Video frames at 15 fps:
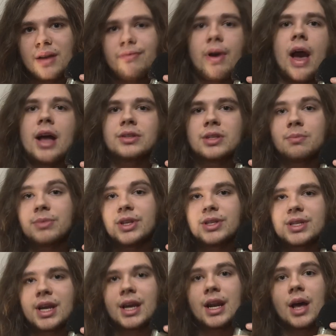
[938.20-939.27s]
if you had something
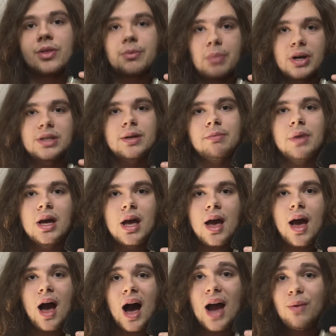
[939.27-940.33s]
sticking at the bottom.
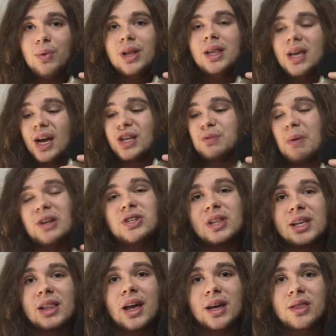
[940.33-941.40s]
I really
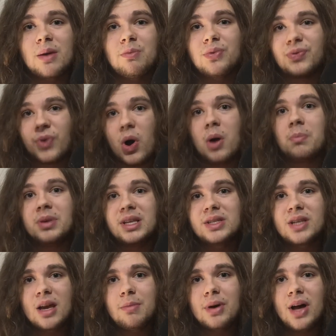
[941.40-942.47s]
especially like them for Beat
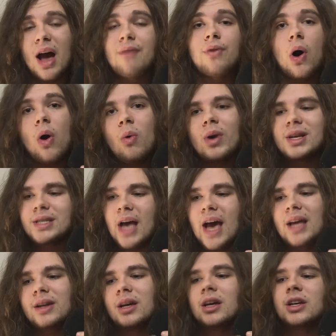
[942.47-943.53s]
Saber. I've always
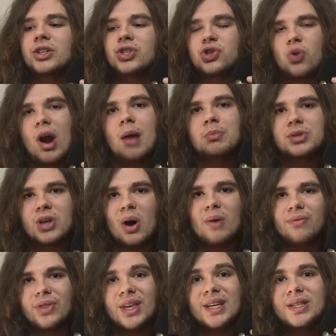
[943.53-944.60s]
had straps
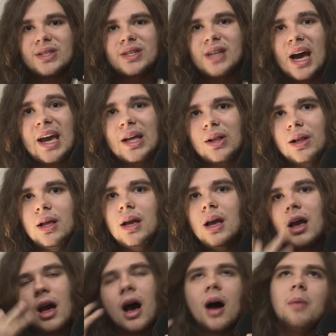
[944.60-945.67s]
of this style,
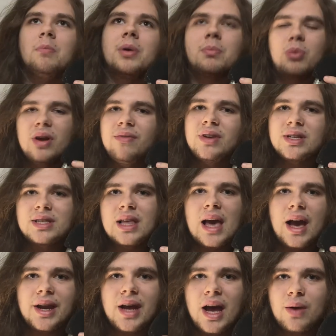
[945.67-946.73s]
but previously
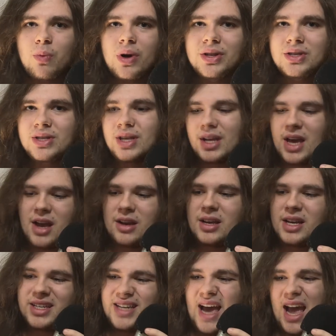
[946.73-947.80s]
I'd had ones that kind of
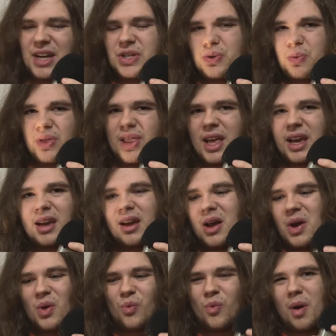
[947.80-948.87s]
attached with like
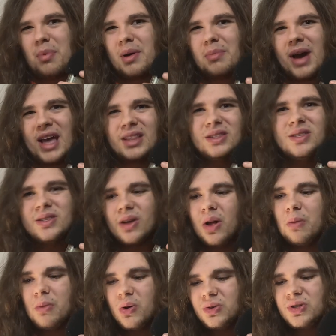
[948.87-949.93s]
rubber bands
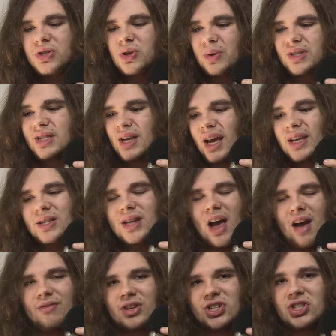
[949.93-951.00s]
almost, so it's nice to
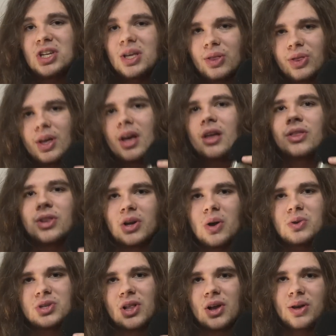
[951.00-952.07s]
have a sheath that
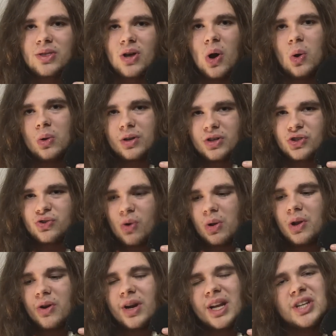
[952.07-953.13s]
goes along the whole
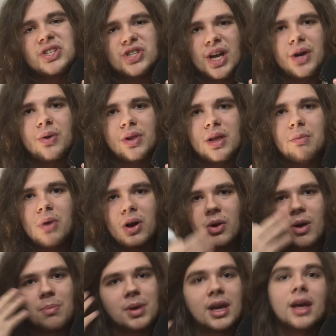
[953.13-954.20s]
controller and it's generally more
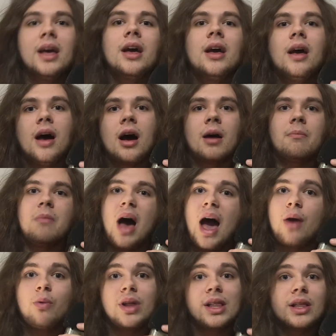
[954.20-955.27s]
grippy. I
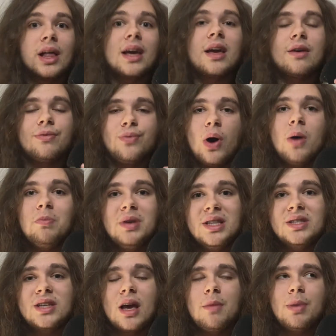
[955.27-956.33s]
really like it for
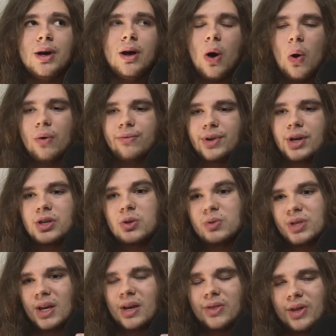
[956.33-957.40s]
Beat Saber over
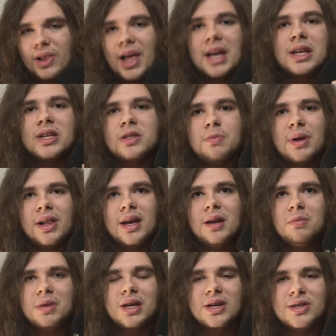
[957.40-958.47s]
using the lanyards built
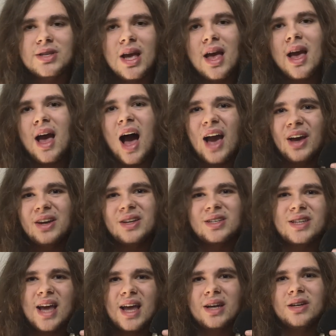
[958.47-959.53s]
in because I
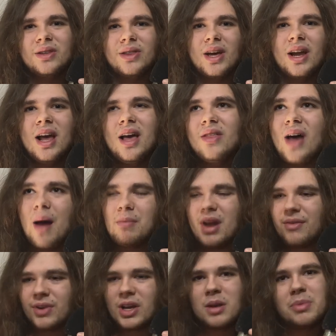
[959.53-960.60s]
understand that I'm
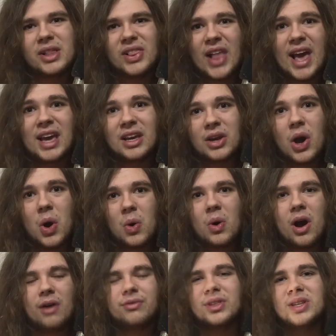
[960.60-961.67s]
never going to be letting go
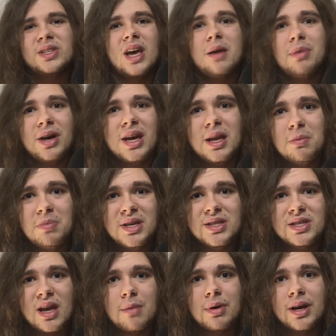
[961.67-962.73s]
of the saber in Beat
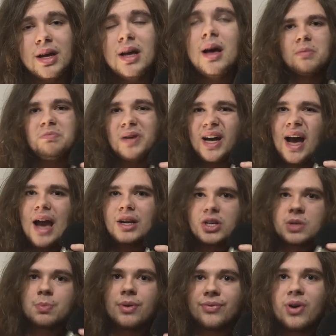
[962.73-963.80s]
Saber, but I
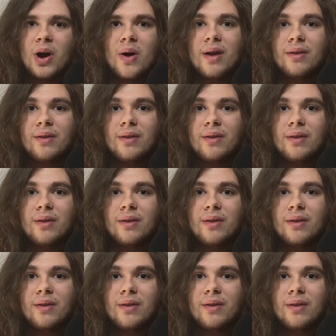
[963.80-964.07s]
just prefer